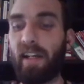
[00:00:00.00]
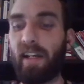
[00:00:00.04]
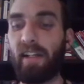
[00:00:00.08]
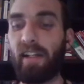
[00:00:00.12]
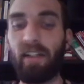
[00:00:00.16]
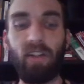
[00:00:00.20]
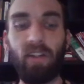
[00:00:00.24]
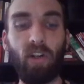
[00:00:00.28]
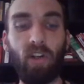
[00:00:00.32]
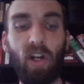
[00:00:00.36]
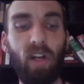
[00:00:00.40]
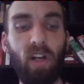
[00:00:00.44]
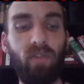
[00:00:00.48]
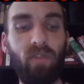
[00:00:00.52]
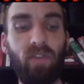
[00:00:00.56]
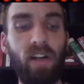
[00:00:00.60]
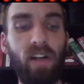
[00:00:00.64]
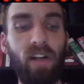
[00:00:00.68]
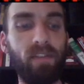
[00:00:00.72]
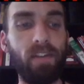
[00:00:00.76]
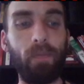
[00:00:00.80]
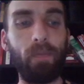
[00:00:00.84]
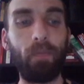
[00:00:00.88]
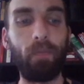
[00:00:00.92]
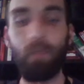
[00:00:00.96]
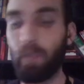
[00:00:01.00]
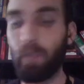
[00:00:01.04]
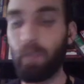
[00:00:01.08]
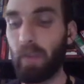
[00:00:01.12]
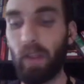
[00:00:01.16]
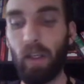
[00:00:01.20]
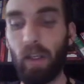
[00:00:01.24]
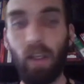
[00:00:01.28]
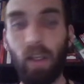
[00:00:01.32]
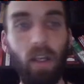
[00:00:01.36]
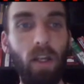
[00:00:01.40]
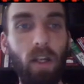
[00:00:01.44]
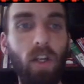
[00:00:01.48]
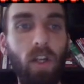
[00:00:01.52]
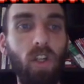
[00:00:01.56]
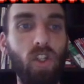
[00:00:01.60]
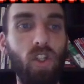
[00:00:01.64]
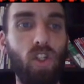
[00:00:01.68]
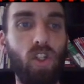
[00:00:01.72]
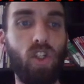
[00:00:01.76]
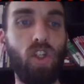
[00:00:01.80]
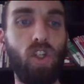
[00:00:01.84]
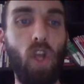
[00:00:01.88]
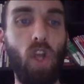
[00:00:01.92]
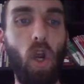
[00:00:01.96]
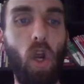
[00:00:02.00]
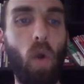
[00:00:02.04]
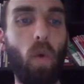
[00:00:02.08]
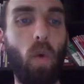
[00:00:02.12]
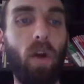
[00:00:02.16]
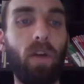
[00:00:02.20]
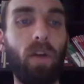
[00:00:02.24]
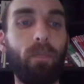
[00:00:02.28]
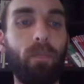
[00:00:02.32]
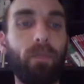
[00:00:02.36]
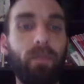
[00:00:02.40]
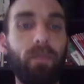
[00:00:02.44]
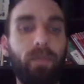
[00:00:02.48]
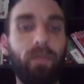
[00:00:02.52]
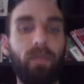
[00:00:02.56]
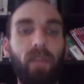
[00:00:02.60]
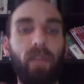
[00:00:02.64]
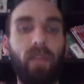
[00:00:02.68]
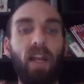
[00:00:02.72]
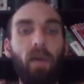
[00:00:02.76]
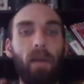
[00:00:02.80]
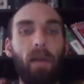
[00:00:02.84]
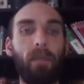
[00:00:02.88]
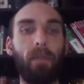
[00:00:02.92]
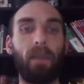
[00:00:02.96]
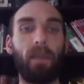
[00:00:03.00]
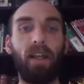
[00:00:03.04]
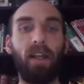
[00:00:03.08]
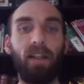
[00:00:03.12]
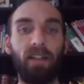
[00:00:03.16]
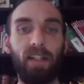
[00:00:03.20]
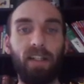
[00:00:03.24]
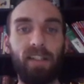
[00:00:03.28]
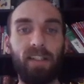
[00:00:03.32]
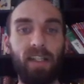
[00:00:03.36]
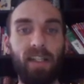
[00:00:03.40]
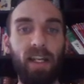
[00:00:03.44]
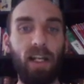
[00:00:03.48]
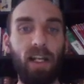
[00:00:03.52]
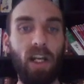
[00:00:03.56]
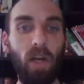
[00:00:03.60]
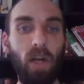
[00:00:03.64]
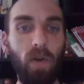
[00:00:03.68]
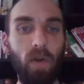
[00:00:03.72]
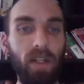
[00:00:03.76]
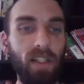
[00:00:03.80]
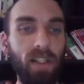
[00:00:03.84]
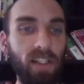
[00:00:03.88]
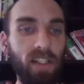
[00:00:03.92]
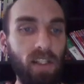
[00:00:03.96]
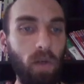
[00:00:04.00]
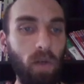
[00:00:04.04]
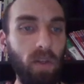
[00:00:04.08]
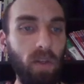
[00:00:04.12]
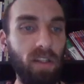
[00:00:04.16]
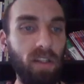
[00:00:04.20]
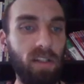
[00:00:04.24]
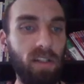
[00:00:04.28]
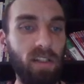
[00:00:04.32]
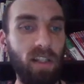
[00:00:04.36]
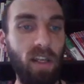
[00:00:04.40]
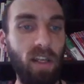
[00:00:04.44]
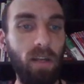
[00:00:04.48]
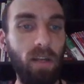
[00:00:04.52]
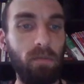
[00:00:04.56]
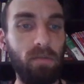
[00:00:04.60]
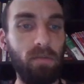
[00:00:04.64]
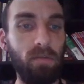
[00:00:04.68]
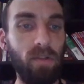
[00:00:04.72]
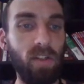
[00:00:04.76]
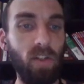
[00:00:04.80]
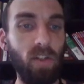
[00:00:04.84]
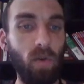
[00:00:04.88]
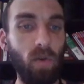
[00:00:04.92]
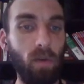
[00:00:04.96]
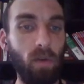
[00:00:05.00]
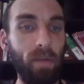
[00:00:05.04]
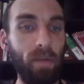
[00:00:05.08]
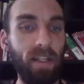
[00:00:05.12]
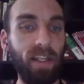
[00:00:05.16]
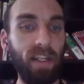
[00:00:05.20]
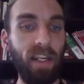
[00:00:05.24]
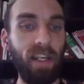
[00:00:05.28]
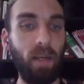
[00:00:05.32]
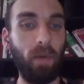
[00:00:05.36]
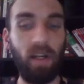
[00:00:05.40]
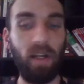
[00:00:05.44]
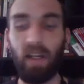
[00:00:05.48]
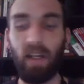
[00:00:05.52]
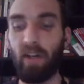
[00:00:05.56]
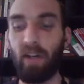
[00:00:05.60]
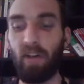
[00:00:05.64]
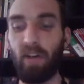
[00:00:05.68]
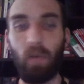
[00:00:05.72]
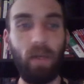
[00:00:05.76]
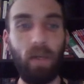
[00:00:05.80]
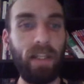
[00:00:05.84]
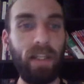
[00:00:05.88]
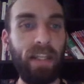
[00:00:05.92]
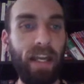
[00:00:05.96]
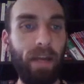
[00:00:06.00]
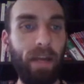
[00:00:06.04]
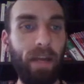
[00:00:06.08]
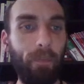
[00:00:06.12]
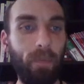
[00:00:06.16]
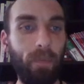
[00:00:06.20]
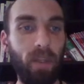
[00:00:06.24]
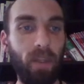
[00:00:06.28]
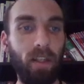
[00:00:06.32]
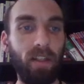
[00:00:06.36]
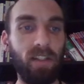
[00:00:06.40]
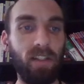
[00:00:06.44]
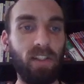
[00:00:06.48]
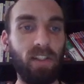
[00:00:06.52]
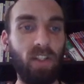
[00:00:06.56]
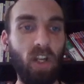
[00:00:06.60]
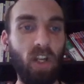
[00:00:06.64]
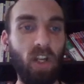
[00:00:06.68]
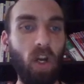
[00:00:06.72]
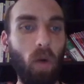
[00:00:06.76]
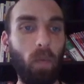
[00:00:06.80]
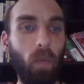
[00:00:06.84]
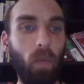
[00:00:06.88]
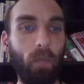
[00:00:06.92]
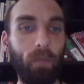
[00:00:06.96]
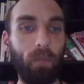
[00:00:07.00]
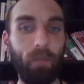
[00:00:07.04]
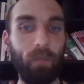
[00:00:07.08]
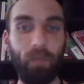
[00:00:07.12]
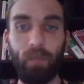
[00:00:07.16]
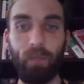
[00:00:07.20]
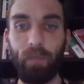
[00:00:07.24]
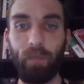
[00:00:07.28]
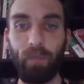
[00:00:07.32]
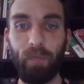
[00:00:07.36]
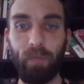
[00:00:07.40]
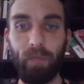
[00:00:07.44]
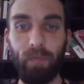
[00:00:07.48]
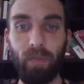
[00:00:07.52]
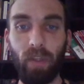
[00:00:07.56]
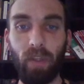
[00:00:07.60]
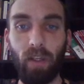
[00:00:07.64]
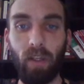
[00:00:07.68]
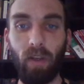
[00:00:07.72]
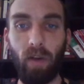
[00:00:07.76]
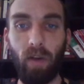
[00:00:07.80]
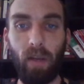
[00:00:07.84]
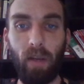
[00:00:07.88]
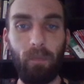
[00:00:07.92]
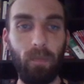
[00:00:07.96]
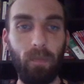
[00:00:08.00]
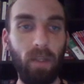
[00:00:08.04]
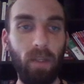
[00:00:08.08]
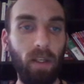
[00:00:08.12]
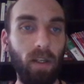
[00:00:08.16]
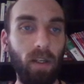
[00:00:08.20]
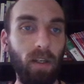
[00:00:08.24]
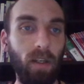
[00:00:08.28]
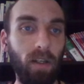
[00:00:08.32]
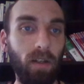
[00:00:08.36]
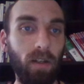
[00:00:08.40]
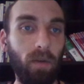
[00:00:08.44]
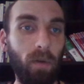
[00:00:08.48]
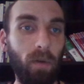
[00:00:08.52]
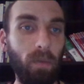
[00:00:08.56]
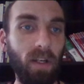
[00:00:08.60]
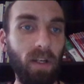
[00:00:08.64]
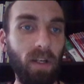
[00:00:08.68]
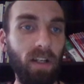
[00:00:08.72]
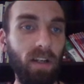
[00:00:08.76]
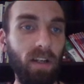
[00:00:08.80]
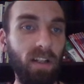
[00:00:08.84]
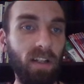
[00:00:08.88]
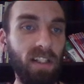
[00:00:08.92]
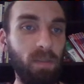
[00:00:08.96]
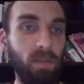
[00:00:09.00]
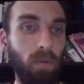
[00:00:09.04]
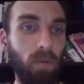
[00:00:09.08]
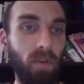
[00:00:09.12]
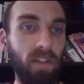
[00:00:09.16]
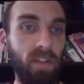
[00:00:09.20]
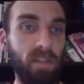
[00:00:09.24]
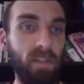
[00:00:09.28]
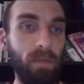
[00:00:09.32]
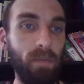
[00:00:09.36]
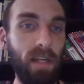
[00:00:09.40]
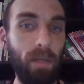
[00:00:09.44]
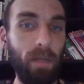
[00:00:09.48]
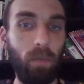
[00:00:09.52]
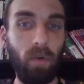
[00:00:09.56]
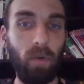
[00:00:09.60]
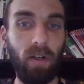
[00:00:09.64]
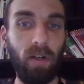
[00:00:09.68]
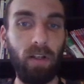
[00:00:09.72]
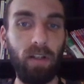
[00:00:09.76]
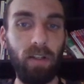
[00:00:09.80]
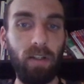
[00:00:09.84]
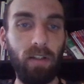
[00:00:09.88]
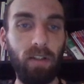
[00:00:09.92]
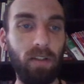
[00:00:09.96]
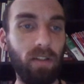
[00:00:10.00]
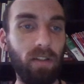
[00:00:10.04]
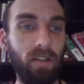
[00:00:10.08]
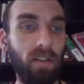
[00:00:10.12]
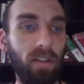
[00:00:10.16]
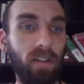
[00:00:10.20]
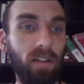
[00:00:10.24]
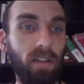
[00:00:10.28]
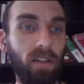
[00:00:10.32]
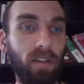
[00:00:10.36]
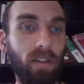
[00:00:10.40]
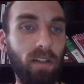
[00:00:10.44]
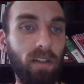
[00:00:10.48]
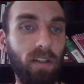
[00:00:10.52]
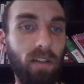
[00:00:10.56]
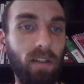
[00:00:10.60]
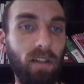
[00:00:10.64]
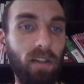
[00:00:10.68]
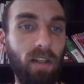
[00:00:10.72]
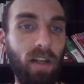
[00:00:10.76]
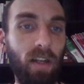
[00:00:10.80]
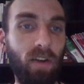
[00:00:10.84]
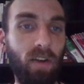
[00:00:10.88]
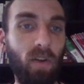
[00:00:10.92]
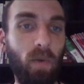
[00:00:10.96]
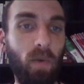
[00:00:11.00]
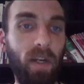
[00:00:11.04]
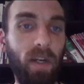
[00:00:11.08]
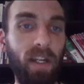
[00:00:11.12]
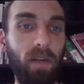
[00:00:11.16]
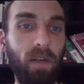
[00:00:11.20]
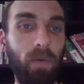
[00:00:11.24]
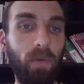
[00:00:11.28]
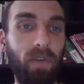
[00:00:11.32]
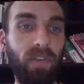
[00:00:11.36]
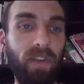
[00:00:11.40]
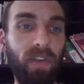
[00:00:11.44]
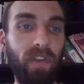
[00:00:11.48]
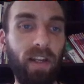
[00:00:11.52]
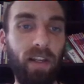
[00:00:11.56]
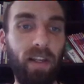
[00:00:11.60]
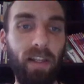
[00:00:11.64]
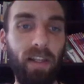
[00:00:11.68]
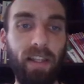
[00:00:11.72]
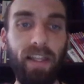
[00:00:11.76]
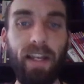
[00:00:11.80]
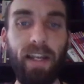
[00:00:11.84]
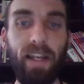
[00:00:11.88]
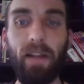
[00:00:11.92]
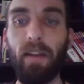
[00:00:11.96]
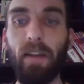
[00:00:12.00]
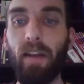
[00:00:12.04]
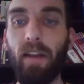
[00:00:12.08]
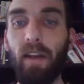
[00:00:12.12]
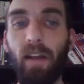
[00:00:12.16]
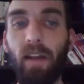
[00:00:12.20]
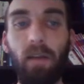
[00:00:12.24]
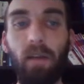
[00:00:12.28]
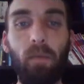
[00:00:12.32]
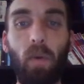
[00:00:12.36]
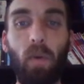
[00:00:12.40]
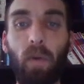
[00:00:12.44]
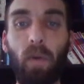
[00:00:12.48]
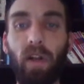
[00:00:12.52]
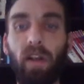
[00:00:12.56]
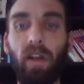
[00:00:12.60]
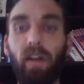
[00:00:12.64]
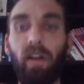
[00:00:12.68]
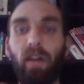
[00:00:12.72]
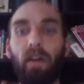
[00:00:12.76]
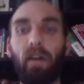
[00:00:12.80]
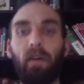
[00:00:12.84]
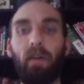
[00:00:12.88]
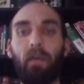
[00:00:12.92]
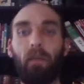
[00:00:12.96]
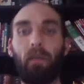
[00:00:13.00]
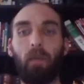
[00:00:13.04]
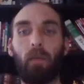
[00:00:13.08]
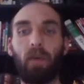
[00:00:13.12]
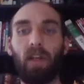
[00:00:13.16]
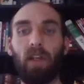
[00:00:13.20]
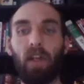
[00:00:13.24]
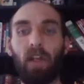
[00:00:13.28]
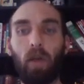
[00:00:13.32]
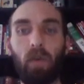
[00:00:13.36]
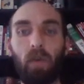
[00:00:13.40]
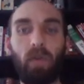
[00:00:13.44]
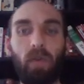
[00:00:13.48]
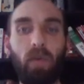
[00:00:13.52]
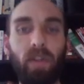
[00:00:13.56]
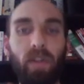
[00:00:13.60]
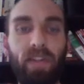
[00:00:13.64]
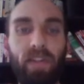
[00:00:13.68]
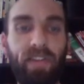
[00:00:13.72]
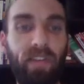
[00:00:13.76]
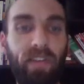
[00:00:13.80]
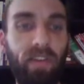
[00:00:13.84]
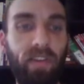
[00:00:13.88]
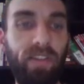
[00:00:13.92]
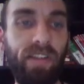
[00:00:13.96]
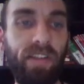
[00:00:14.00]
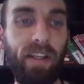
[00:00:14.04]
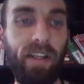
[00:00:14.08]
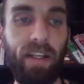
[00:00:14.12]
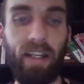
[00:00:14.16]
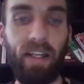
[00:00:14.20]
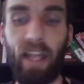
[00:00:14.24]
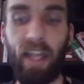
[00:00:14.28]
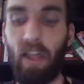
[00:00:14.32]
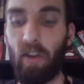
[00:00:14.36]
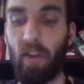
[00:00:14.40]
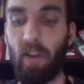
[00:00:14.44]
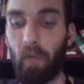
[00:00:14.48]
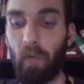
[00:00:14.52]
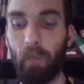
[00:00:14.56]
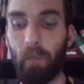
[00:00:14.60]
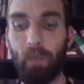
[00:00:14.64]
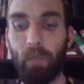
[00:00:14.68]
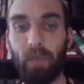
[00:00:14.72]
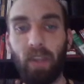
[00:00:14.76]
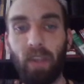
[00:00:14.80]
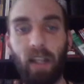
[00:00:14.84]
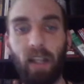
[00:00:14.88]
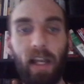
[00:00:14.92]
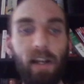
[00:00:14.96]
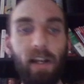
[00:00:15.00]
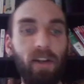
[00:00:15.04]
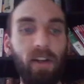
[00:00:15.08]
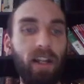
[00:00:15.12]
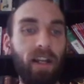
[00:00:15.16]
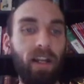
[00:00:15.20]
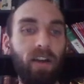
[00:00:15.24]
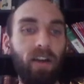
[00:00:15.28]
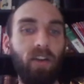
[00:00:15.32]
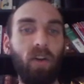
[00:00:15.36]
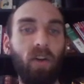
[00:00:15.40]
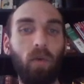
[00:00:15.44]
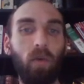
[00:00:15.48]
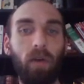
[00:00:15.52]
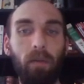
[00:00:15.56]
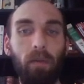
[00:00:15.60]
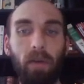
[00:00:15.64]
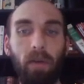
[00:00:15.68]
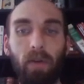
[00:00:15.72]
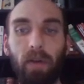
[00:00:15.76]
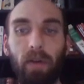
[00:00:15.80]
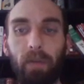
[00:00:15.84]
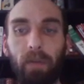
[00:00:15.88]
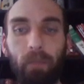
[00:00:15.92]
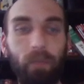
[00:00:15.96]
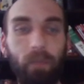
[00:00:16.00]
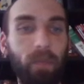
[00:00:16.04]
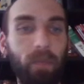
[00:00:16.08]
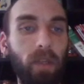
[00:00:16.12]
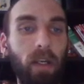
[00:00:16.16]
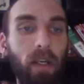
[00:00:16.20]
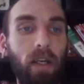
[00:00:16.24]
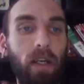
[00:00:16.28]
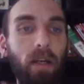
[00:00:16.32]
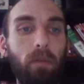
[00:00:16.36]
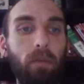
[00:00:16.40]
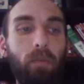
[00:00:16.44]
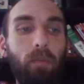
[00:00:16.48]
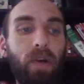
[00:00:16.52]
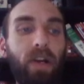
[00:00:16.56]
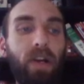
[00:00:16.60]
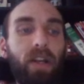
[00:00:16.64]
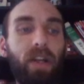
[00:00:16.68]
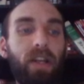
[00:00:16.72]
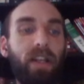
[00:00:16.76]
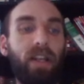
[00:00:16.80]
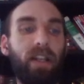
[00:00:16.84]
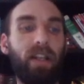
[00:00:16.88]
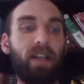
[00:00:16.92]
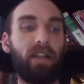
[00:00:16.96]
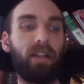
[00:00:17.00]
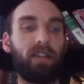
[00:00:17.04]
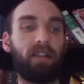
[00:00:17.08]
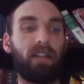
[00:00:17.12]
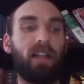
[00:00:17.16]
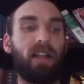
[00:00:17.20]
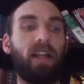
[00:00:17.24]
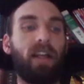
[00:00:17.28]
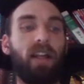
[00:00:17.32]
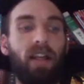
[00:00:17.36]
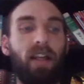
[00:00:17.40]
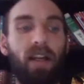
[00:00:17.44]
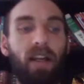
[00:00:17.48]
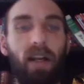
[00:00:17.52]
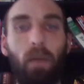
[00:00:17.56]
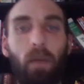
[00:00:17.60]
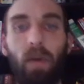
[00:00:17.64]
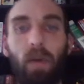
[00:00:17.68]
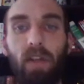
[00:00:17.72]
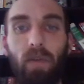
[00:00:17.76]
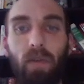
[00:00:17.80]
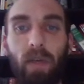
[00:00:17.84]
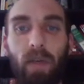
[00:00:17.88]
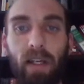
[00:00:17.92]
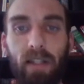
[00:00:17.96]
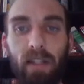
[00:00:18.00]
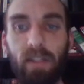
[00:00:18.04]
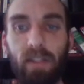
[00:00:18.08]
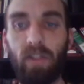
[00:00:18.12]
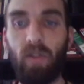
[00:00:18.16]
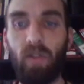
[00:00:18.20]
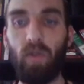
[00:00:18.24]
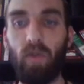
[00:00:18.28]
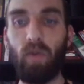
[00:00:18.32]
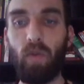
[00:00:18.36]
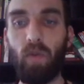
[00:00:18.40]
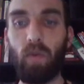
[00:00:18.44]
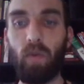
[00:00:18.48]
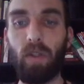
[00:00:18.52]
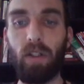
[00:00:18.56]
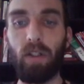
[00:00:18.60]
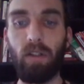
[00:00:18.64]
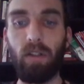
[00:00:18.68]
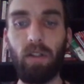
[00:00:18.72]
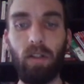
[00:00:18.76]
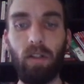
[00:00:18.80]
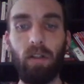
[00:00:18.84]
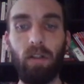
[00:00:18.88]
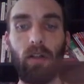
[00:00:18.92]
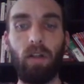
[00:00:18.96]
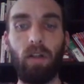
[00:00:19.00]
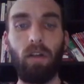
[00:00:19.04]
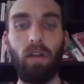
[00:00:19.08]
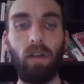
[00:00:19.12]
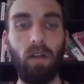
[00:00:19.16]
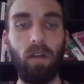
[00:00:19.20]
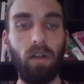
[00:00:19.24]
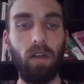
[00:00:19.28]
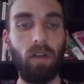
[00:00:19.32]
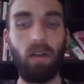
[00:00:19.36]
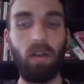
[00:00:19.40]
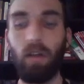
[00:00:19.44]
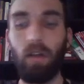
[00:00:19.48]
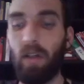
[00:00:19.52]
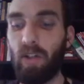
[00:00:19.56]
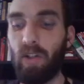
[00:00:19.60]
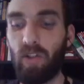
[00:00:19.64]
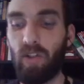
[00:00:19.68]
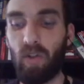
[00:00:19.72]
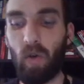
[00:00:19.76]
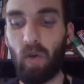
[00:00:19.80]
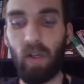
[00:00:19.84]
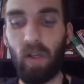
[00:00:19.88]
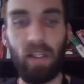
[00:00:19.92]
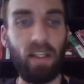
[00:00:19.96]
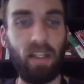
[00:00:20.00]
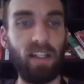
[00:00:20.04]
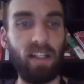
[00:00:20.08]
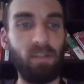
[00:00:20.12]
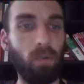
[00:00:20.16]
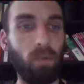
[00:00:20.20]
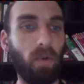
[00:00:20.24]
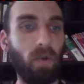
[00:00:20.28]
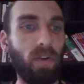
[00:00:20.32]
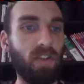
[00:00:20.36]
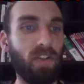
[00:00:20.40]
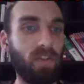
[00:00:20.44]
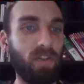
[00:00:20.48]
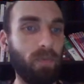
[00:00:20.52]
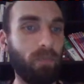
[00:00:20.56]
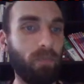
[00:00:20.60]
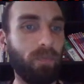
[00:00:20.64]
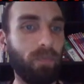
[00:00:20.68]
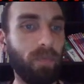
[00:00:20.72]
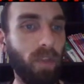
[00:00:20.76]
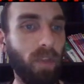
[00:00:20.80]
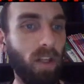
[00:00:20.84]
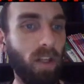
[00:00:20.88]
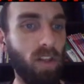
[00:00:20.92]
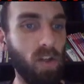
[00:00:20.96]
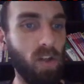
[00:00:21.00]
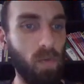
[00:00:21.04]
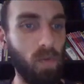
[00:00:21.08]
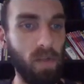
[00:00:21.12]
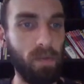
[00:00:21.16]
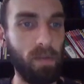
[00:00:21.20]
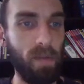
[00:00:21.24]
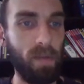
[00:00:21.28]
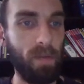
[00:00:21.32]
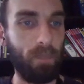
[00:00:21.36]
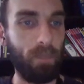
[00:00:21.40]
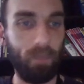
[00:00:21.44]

they're gone forever. So, anyway, let's get going. Let's go to the slums. You are by the gateway. I already read that. Let's go. Okay. I'm gonna unexplore this map. I don't know why it was kind of like that, but we're gonna go through this together. I already kind of know where I'm going, but I want you guys to enjoy the exploration along with me.